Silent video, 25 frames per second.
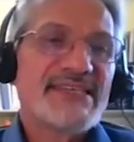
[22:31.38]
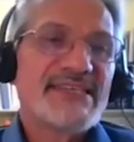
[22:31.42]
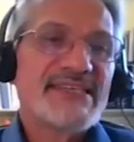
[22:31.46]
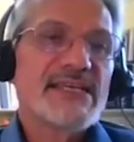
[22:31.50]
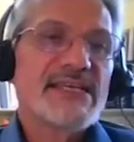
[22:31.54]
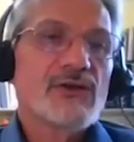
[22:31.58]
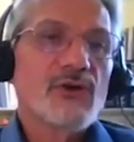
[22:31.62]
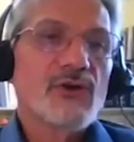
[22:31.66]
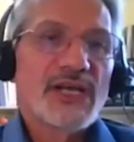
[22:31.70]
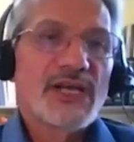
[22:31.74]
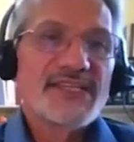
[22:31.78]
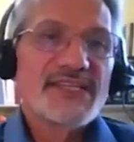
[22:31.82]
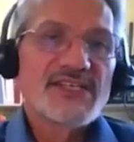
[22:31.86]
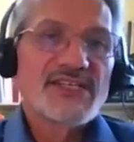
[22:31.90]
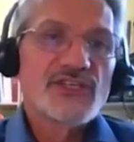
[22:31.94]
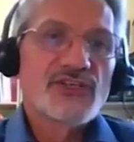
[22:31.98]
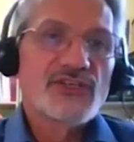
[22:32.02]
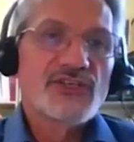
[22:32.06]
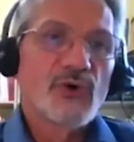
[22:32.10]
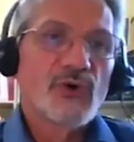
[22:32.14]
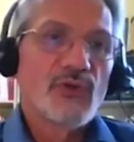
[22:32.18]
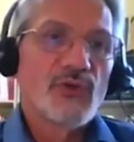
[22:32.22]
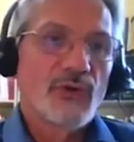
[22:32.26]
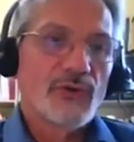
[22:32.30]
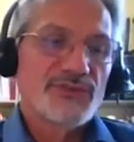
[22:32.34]

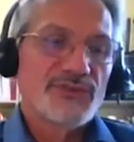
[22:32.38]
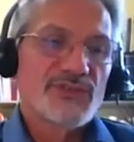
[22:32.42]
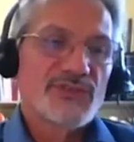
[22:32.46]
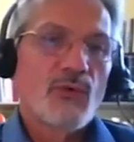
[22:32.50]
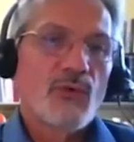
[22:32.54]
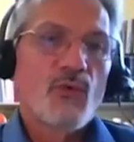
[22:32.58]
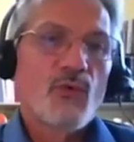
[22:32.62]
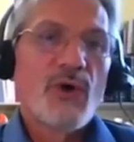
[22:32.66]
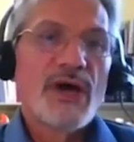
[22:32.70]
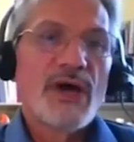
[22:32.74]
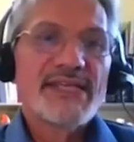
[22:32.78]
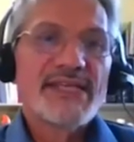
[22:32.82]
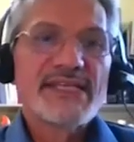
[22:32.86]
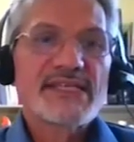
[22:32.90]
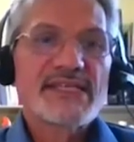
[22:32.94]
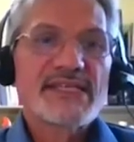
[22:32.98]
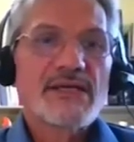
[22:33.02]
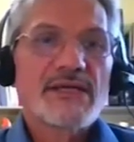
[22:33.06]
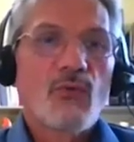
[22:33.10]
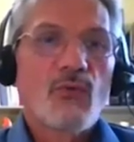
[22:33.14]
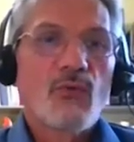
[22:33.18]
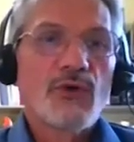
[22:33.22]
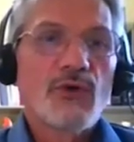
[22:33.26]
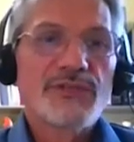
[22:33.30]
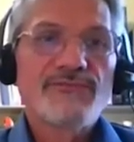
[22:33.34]
localization models. One is
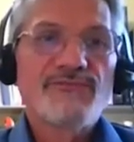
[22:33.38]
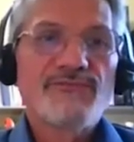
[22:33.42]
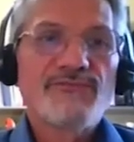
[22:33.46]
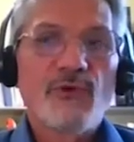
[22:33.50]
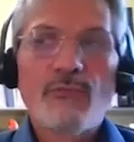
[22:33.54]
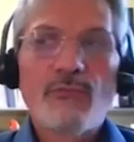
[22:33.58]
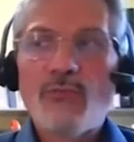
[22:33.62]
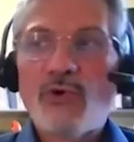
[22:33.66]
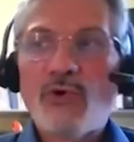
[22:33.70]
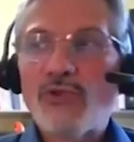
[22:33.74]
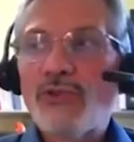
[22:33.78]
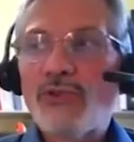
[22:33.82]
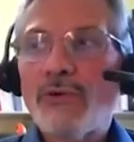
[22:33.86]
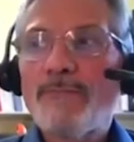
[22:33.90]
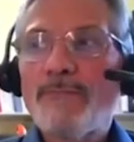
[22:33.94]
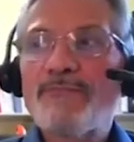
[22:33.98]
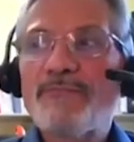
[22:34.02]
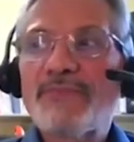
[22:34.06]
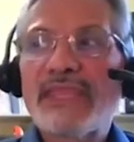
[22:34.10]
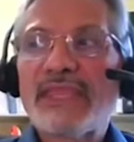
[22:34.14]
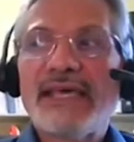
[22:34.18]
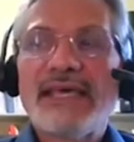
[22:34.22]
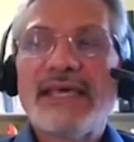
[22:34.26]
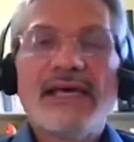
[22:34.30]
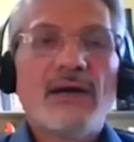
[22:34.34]
waterfall model,
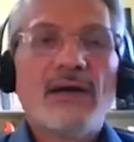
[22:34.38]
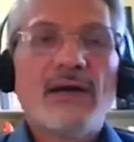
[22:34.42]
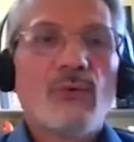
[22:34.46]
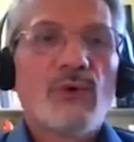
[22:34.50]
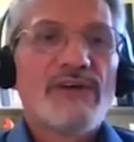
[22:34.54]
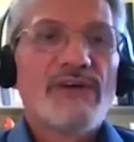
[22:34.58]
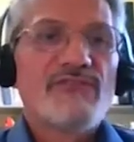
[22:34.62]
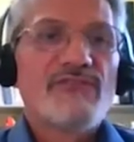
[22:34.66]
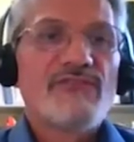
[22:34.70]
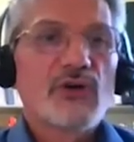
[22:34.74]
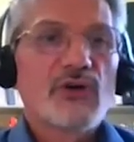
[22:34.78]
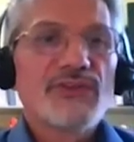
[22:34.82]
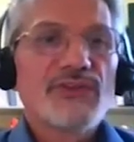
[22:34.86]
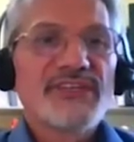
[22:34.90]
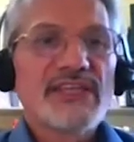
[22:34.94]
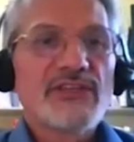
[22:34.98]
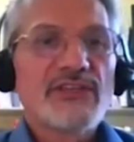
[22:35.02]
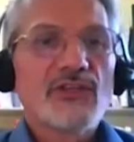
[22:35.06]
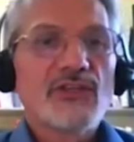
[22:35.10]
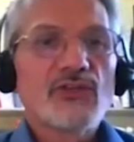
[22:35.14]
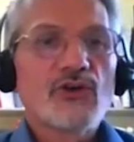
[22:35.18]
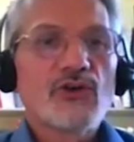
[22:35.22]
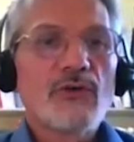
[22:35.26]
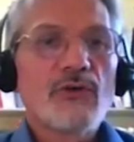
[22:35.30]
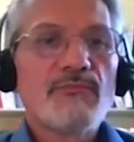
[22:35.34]
where the content
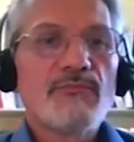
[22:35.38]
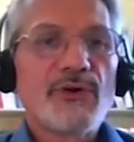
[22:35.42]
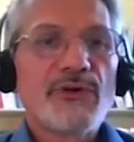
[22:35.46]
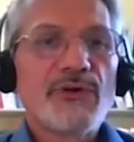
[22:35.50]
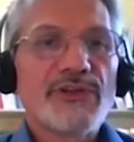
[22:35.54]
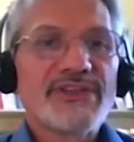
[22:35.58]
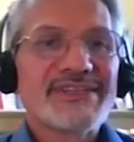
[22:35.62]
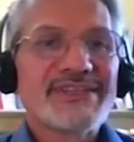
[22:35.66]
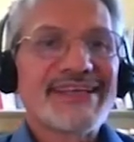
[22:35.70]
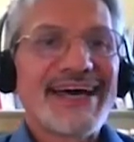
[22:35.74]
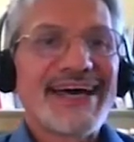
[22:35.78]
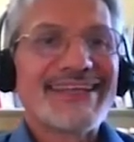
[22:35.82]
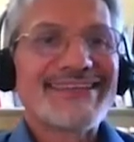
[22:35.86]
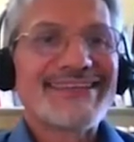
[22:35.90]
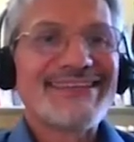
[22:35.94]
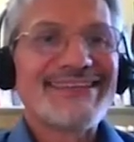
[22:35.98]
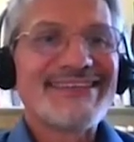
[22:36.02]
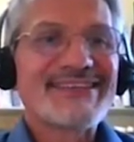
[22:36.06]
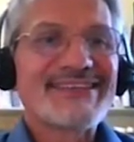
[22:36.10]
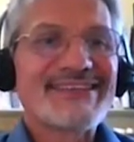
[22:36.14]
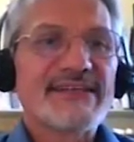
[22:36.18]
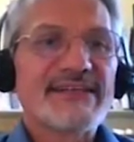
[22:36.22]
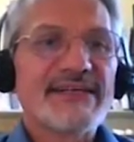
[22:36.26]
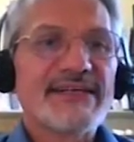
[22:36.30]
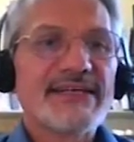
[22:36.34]
and component are
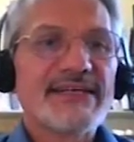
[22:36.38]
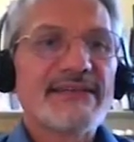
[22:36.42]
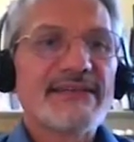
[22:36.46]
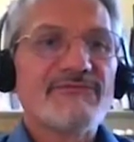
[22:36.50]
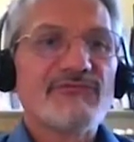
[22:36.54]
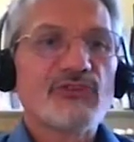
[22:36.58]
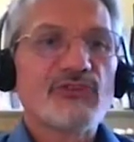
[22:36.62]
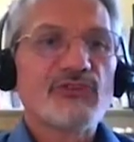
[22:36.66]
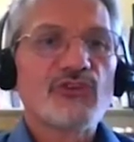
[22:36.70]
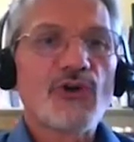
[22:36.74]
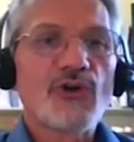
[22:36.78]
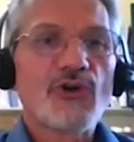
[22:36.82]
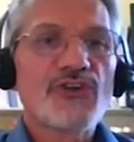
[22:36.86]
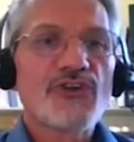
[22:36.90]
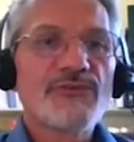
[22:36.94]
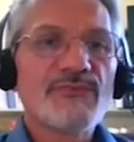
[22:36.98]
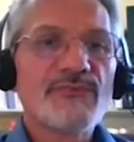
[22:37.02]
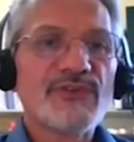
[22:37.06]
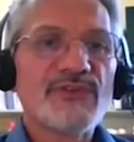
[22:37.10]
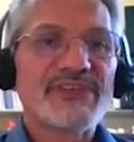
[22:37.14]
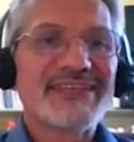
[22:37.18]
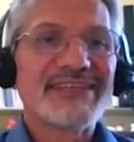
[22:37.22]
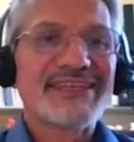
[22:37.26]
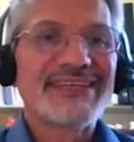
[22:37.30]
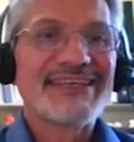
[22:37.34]
designed, the
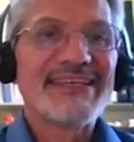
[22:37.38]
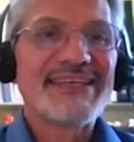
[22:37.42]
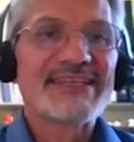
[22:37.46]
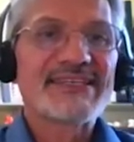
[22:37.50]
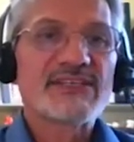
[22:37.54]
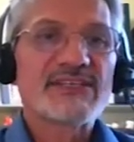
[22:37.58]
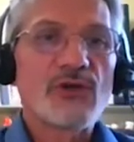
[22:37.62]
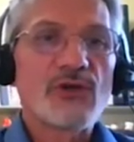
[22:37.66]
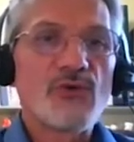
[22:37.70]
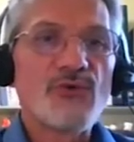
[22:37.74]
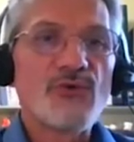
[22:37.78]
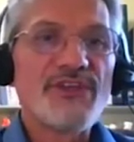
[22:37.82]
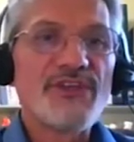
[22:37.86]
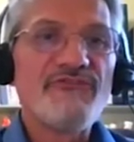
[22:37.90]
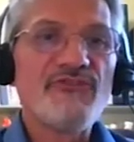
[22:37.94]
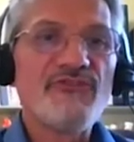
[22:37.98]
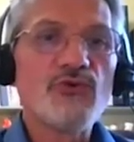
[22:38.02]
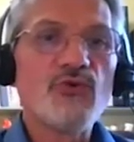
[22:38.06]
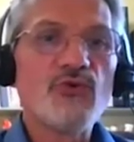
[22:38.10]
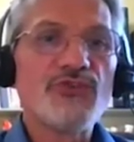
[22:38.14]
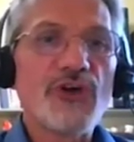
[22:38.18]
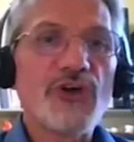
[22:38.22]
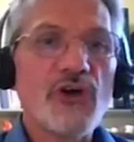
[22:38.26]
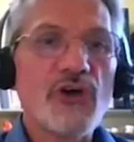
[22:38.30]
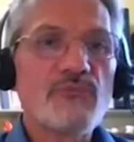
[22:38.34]
document is
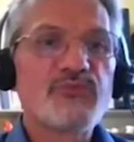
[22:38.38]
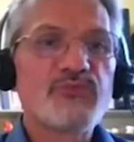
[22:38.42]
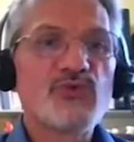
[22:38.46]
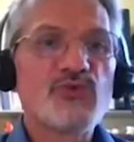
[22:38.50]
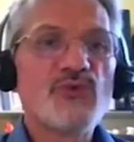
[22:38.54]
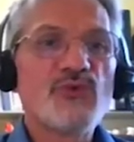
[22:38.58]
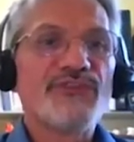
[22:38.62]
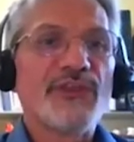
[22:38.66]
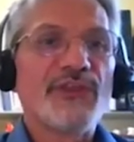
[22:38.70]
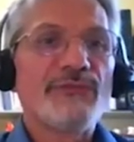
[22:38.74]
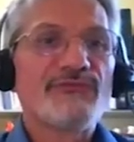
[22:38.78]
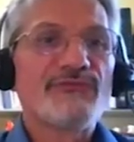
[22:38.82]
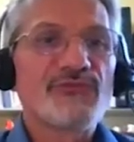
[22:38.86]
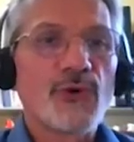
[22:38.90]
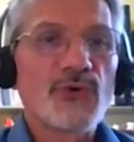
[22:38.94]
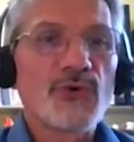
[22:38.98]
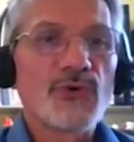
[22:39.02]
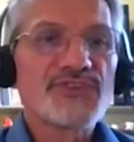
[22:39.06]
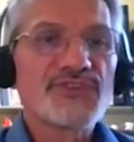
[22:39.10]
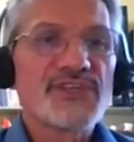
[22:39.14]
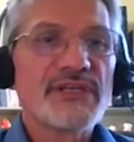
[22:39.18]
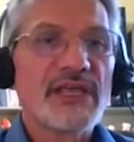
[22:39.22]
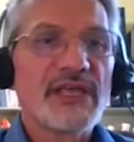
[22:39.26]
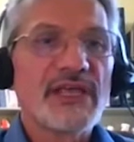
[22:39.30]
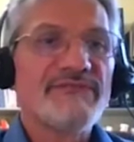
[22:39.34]
reviewed, approved, and
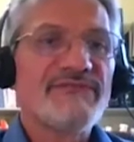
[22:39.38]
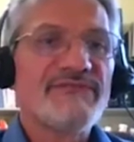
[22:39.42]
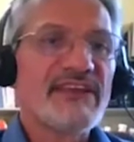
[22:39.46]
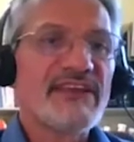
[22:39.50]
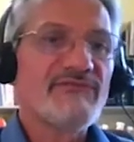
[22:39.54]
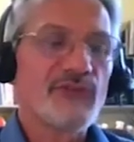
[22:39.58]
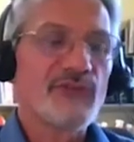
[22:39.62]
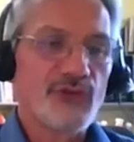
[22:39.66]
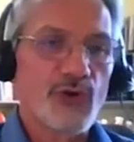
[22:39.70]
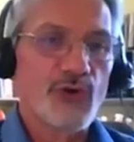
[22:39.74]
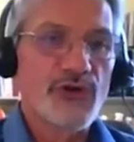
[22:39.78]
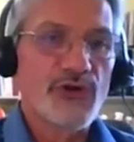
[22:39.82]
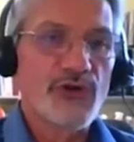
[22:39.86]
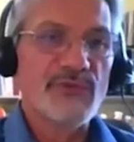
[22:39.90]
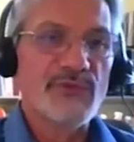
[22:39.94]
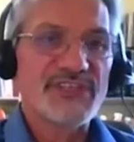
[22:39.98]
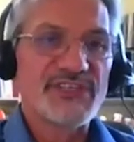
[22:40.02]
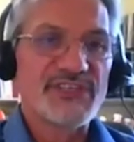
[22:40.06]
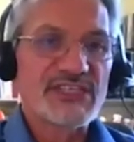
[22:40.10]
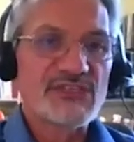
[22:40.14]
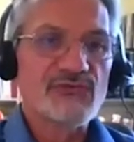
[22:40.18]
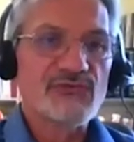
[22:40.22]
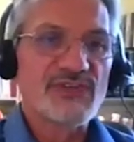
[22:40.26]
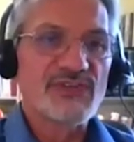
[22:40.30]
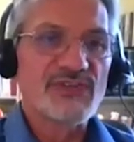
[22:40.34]
frozen, and then the document
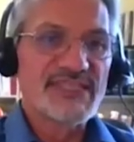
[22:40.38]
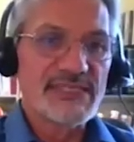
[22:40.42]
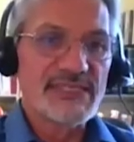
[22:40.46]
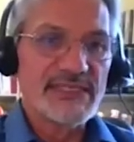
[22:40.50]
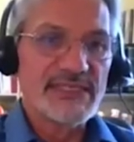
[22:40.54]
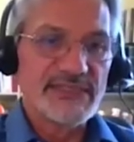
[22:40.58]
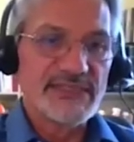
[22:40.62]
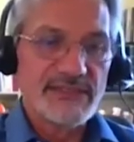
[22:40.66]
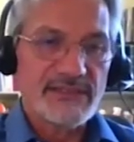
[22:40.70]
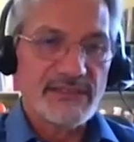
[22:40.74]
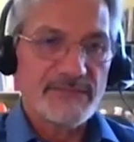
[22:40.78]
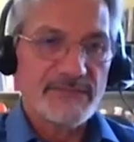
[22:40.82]
is translated.